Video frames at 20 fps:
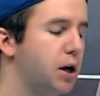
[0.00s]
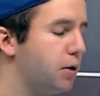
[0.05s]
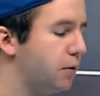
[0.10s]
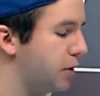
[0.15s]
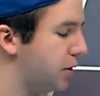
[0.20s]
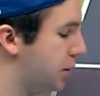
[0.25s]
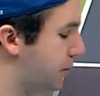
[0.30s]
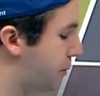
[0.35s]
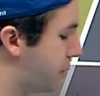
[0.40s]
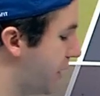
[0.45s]

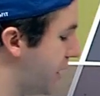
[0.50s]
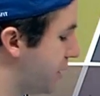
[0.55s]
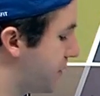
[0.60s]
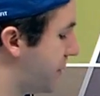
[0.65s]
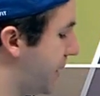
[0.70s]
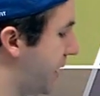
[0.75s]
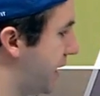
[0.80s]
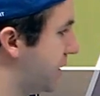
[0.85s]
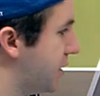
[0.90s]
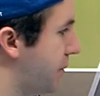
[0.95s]
real impressed
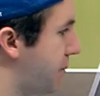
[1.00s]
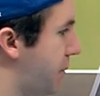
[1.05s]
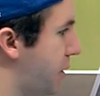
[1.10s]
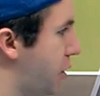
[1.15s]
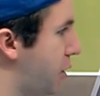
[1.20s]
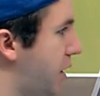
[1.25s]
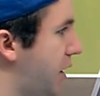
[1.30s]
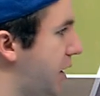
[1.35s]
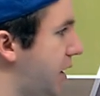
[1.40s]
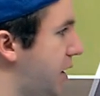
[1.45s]
by his
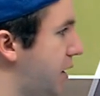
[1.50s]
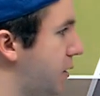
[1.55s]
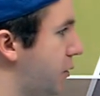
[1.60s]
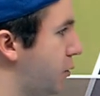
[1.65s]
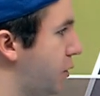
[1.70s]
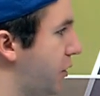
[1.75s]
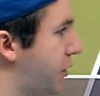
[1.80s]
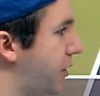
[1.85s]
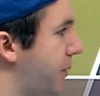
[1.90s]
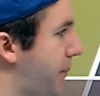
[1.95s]
ability
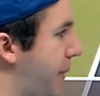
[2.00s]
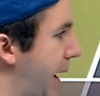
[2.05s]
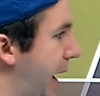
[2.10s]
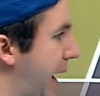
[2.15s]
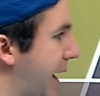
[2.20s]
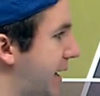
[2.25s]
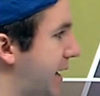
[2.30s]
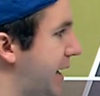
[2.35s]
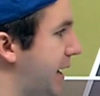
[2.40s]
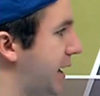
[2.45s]
with the
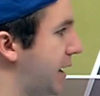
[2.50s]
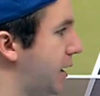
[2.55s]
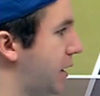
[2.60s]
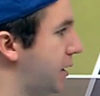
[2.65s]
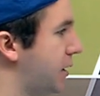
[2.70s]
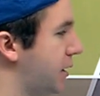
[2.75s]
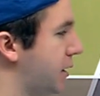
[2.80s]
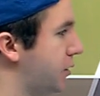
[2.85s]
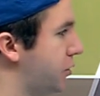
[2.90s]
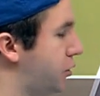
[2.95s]

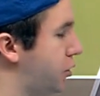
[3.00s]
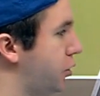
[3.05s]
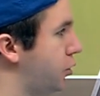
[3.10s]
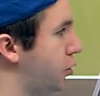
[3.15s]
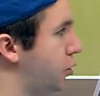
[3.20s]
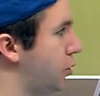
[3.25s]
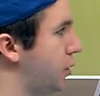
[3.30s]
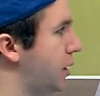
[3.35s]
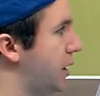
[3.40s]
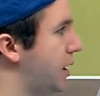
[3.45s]
backhand
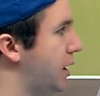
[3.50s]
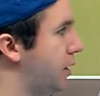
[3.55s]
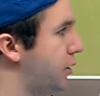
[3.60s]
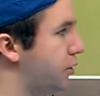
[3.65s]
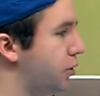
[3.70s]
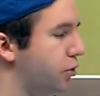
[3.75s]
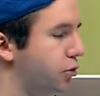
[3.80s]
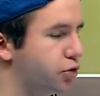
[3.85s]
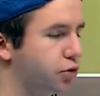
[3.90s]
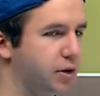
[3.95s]
to
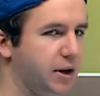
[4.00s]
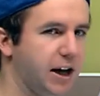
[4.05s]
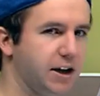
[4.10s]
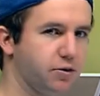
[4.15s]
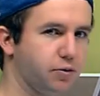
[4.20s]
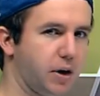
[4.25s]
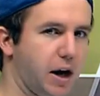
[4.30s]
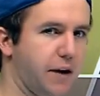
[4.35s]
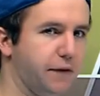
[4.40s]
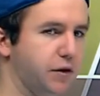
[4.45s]

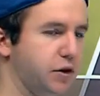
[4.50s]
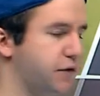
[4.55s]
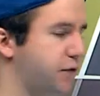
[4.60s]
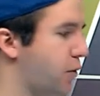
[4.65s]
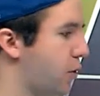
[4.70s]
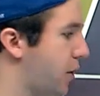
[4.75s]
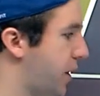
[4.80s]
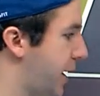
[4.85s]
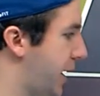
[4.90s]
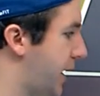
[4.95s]
neutralize Rafa's
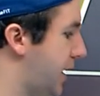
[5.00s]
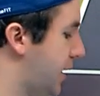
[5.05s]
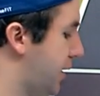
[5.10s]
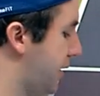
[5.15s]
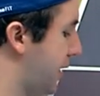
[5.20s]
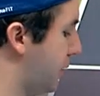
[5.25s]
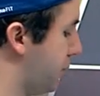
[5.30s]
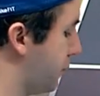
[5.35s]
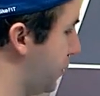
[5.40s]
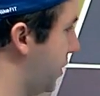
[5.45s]
forehand and then